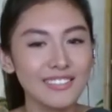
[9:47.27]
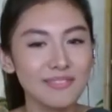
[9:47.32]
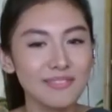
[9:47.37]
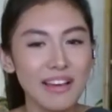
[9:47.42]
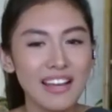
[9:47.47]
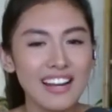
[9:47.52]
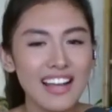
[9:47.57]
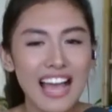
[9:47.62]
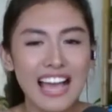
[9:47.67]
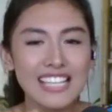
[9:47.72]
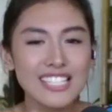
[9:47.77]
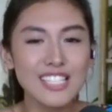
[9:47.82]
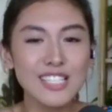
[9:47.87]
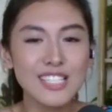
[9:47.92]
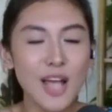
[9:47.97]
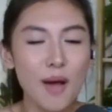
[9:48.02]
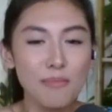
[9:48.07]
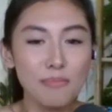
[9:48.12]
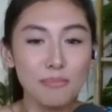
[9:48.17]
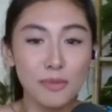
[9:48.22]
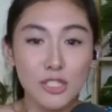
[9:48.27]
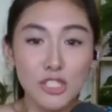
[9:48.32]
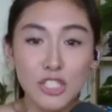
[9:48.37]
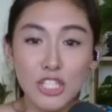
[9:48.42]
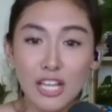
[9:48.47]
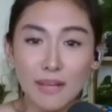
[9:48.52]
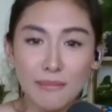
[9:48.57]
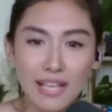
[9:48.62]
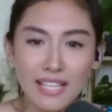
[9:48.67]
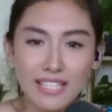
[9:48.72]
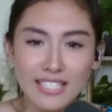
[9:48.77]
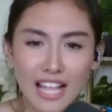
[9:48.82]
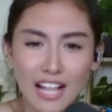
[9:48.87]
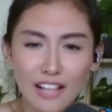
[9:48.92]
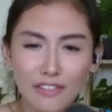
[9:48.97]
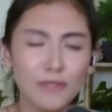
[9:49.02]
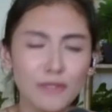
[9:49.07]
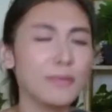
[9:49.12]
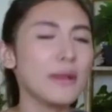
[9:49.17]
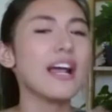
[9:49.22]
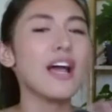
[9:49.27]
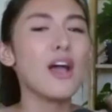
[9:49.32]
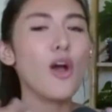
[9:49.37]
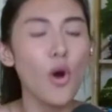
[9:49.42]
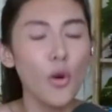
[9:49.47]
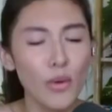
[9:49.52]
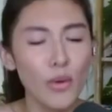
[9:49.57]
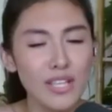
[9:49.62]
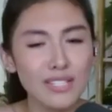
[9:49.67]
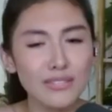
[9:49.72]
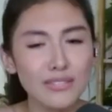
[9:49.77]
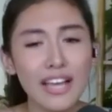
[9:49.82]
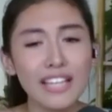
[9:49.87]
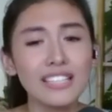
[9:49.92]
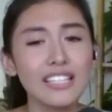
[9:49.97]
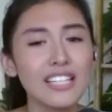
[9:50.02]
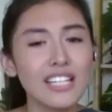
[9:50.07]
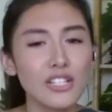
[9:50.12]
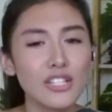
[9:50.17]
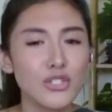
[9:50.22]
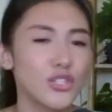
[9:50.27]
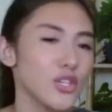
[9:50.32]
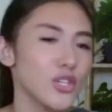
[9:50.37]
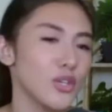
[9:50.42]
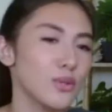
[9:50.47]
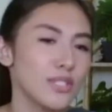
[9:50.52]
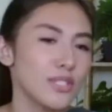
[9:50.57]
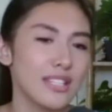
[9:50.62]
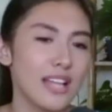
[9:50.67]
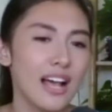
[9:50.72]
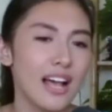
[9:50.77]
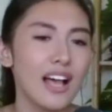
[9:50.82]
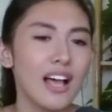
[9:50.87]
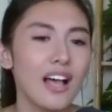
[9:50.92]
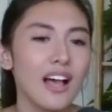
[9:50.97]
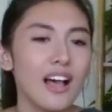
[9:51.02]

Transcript: parang I stop pushing myself, or parang I always find an excuse na